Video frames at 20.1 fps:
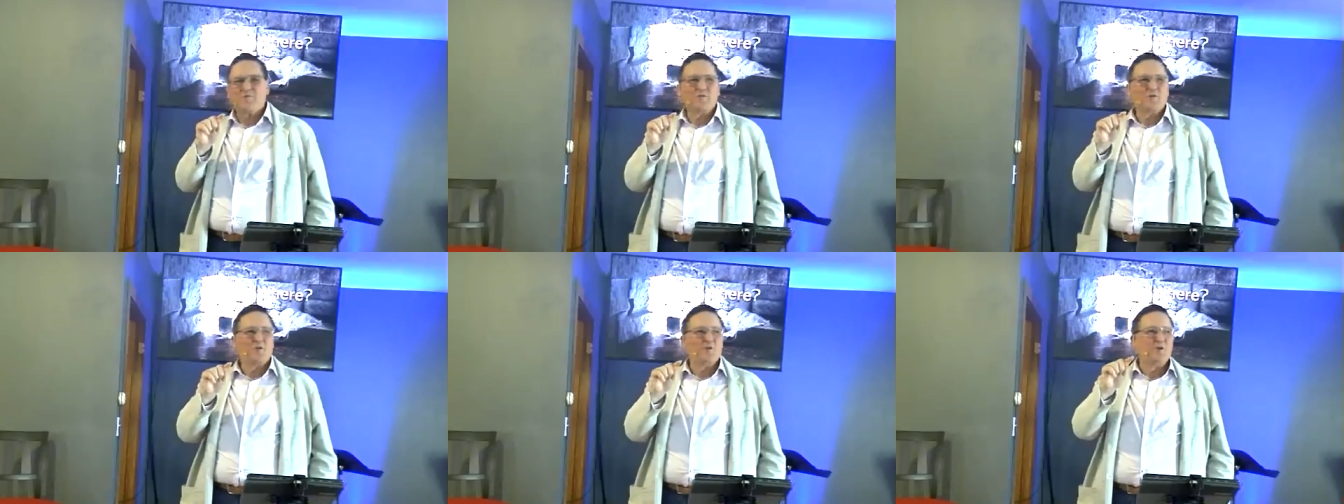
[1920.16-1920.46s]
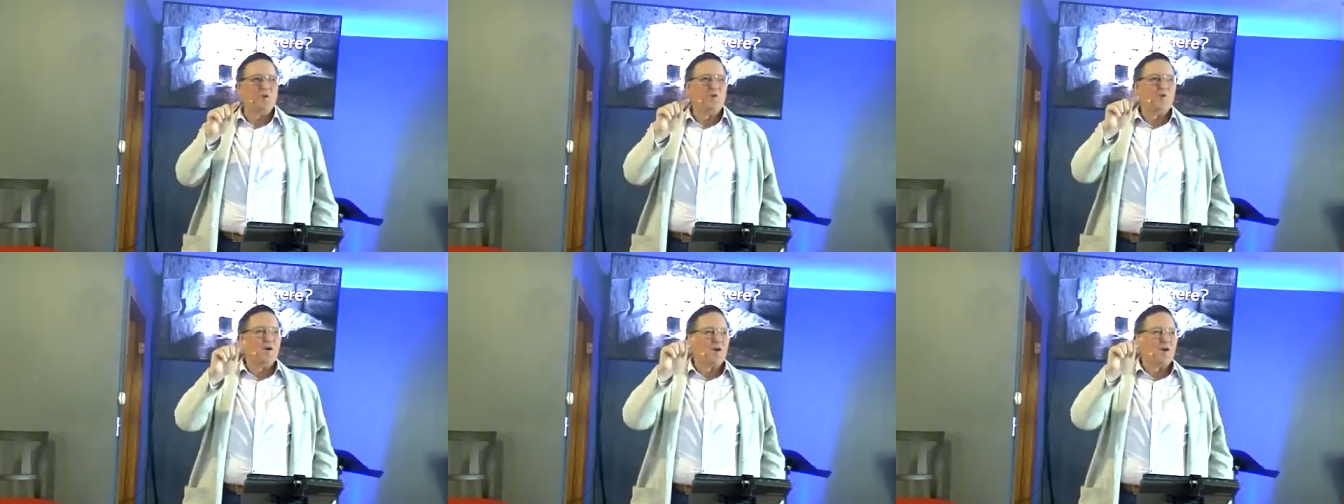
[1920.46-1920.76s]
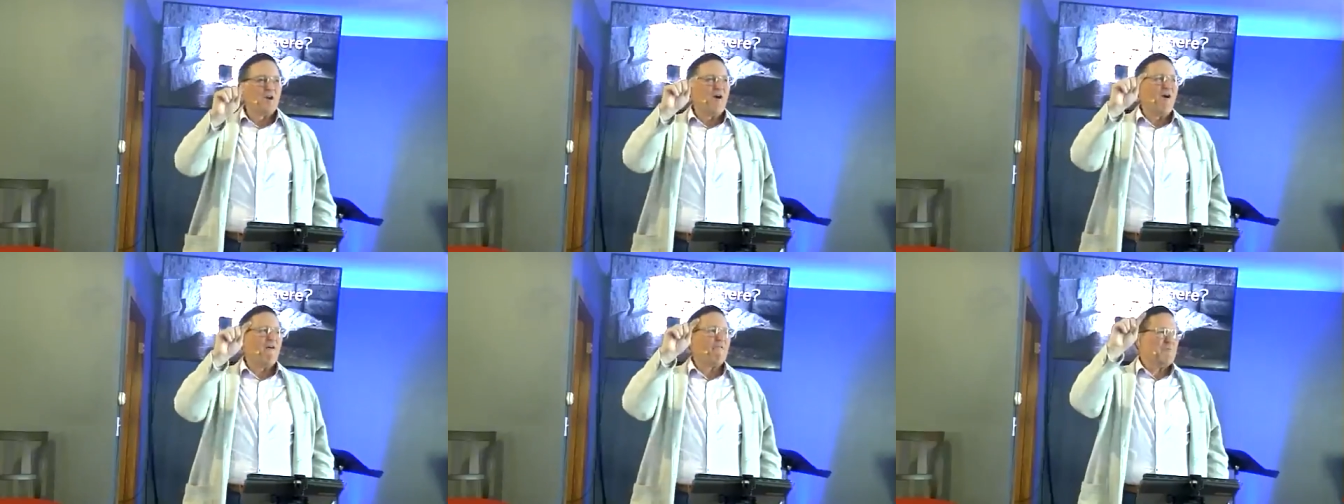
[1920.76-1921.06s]
to feel a little
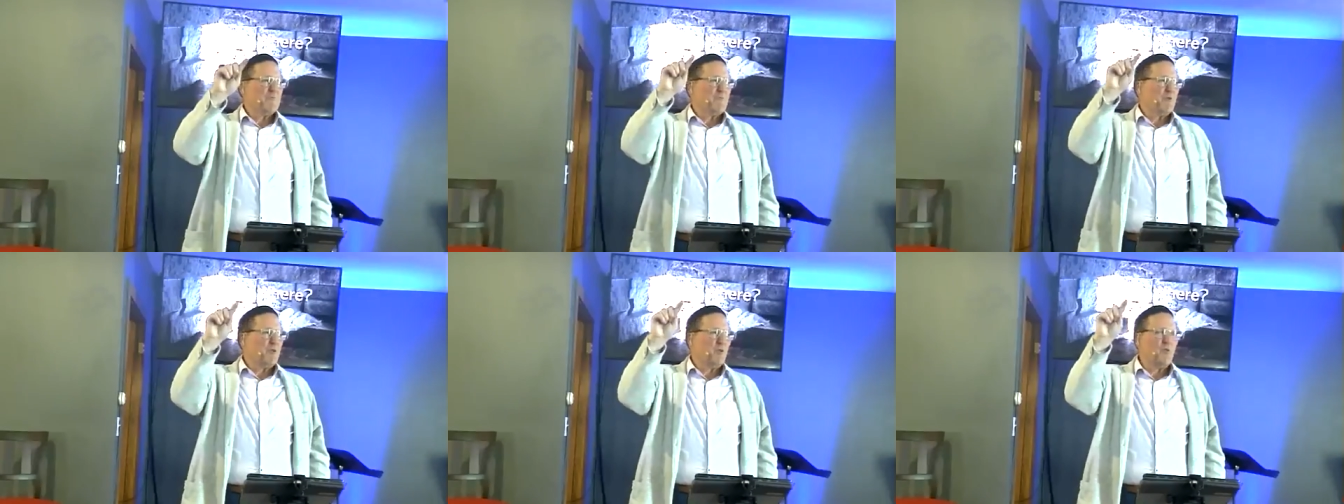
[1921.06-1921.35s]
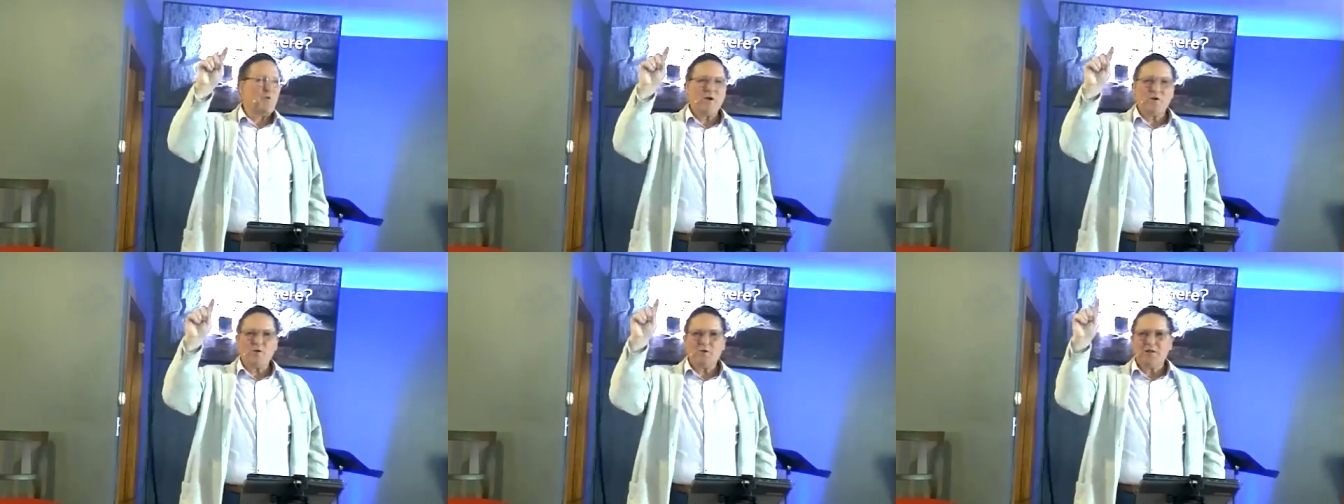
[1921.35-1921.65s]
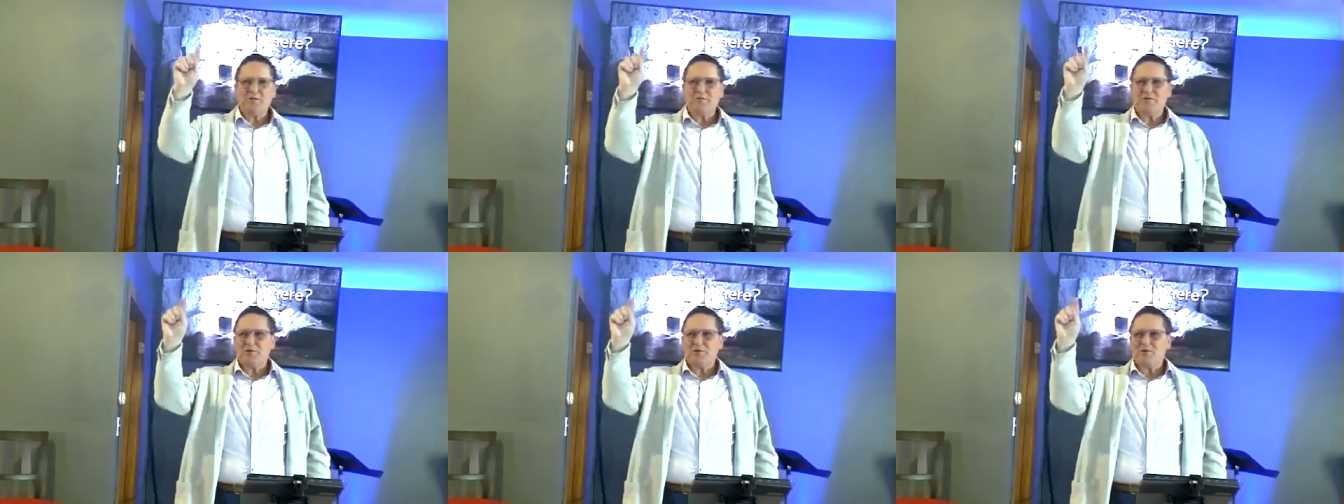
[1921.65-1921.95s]
uncomfortable with the way you're
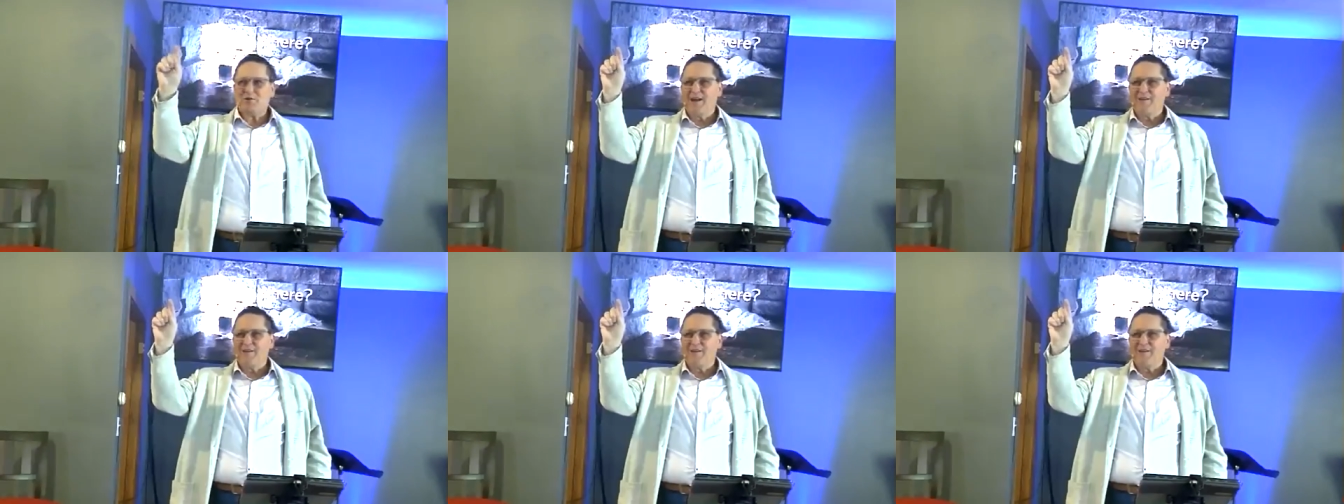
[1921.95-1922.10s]
living your